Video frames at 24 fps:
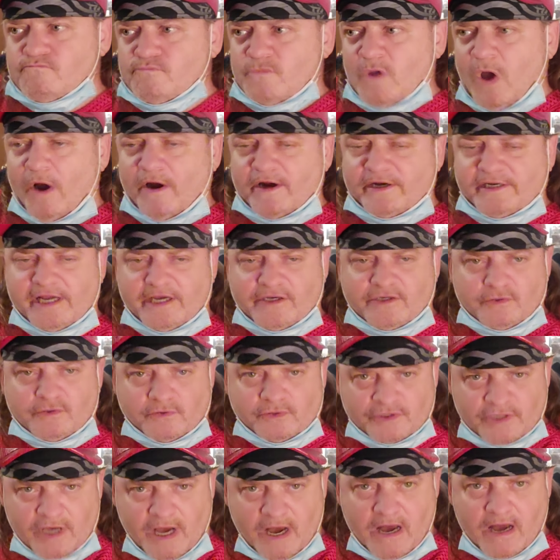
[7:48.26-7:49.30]
architectural
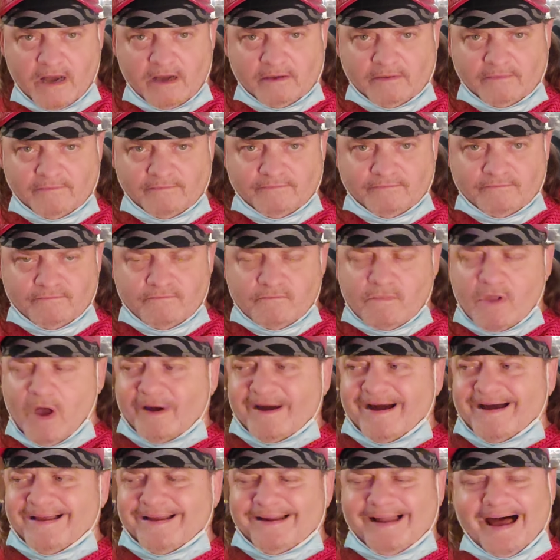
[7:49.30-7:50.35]
tile.
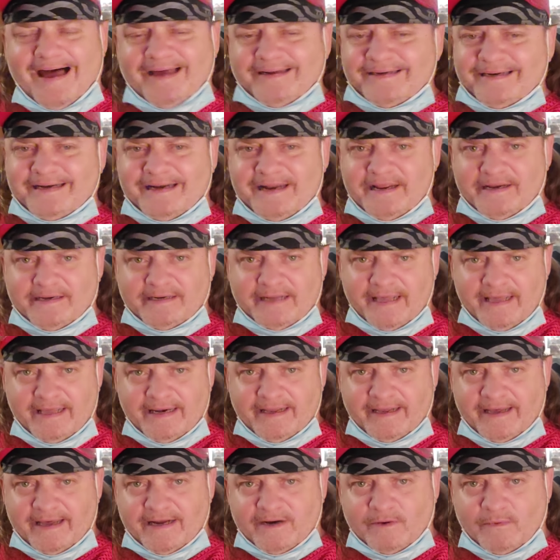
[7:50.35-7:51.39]
Okay, well, I didn't in
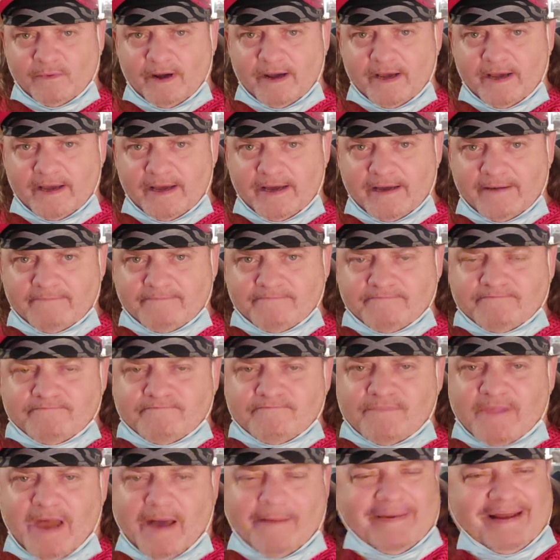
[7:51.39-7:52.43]
any kind of way.
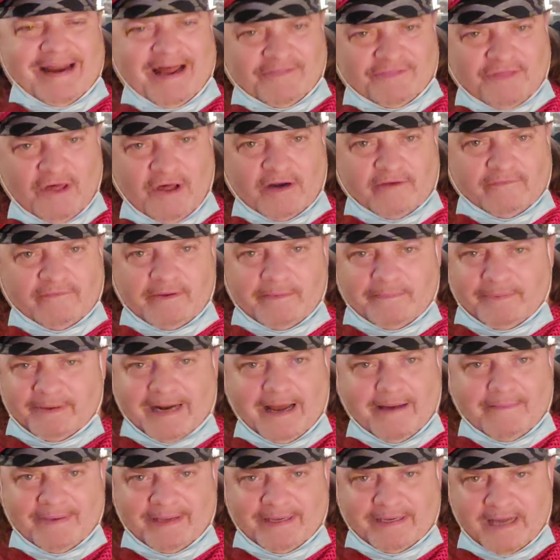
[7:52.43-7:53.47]
I mean, I thought of it, but
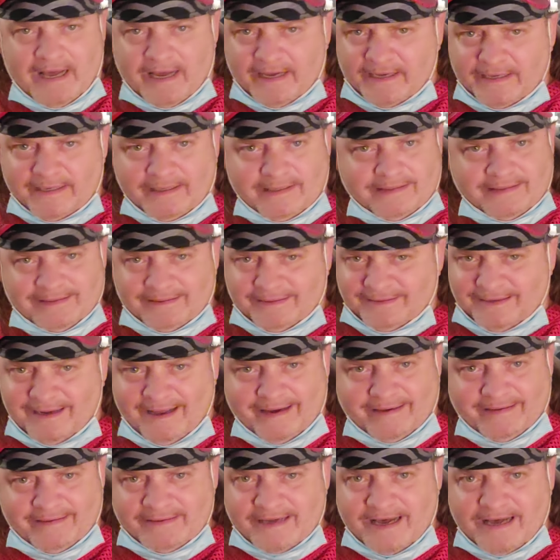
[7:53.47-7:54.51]
I mean, I
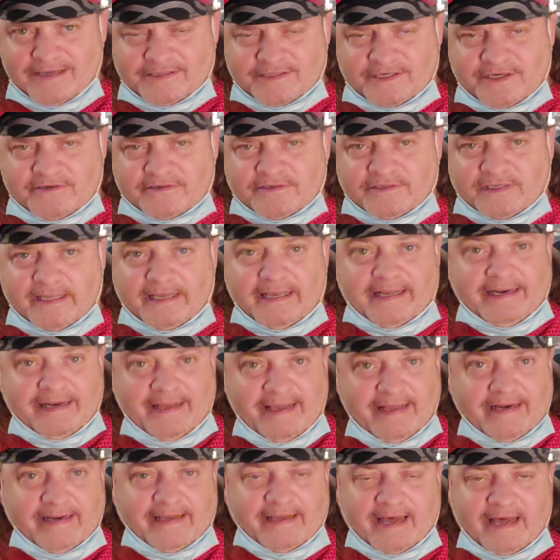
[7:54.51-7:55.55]
like not seriously in
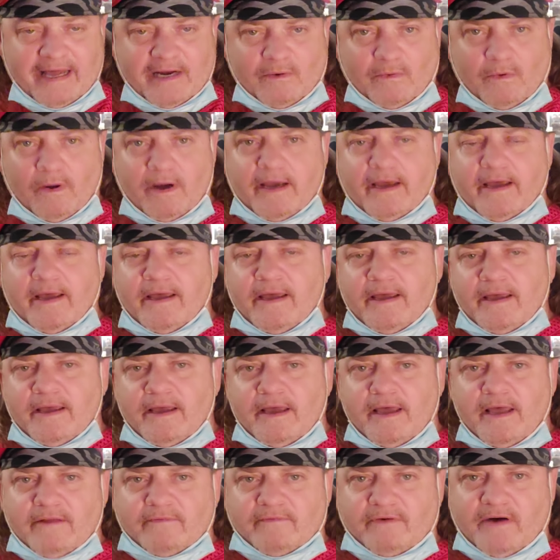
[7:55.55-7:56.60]
any kind of way
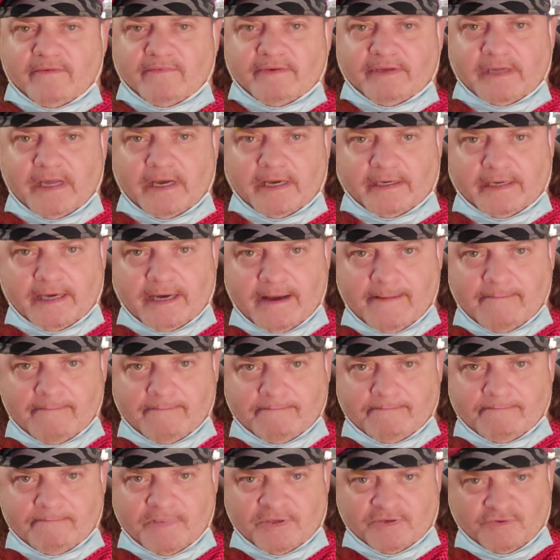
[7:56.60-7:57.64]
involving like
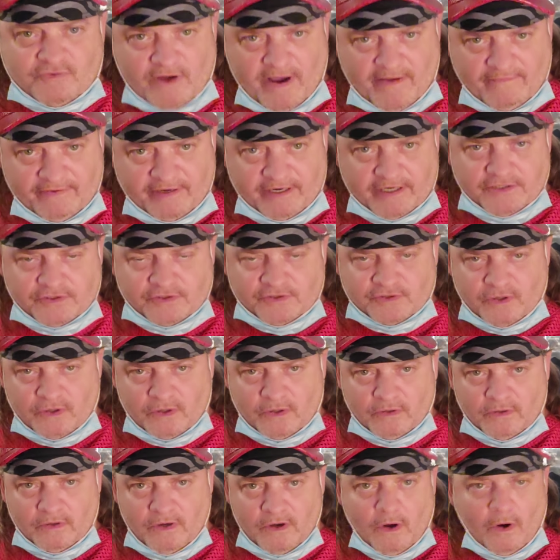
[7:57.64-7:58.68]
traffic
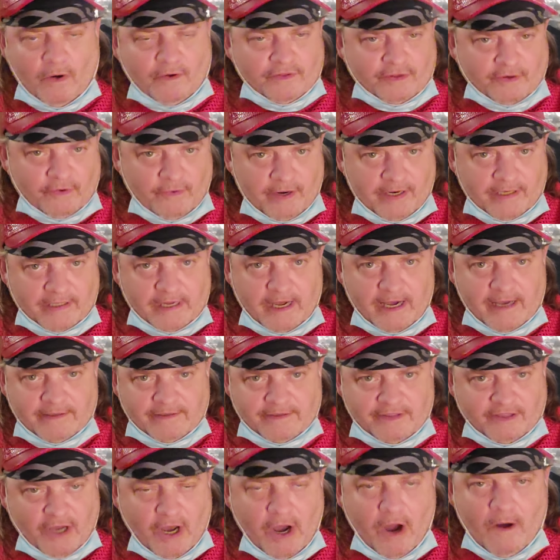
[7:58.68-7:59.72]
control or the green light,
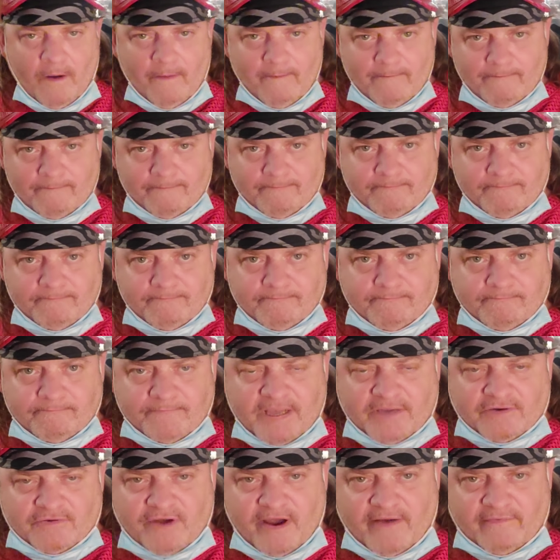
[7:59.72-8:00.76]
the go,
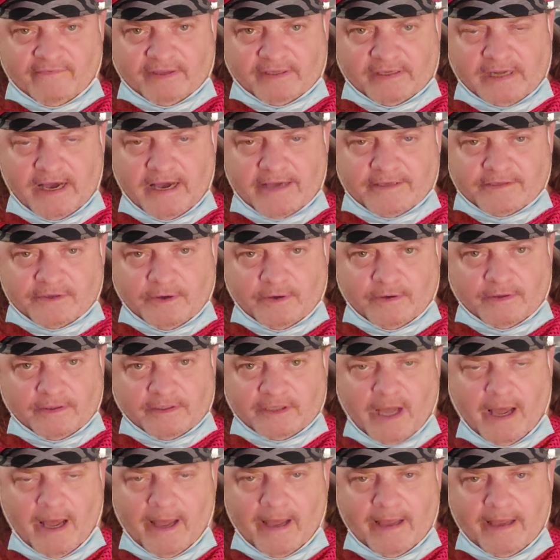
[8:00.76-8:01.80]
and traffic lights, or
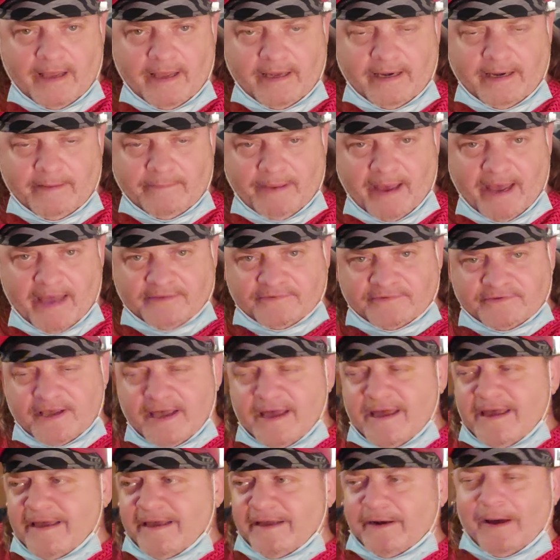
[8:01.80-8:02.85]
any patterns.
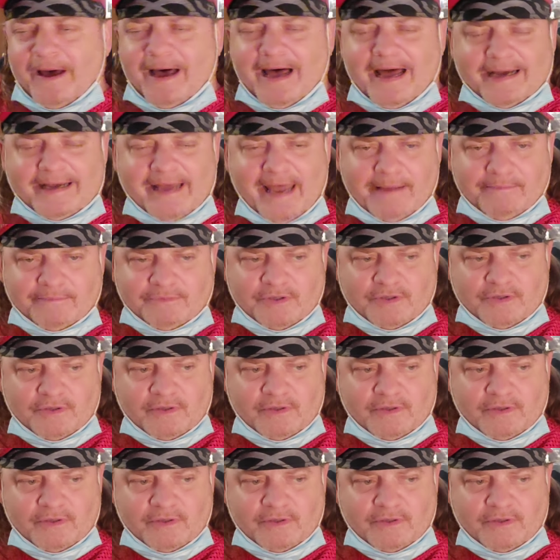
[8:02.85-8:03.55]
You know, I came to